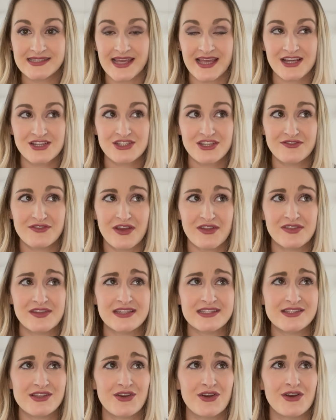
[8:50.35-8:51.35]
I actually found
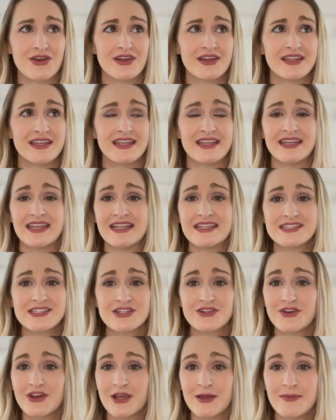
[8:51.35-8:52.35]
this on an
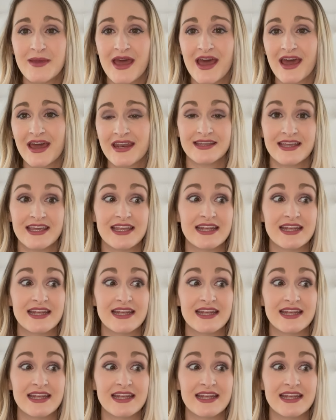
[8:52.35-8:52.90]
Instagram ad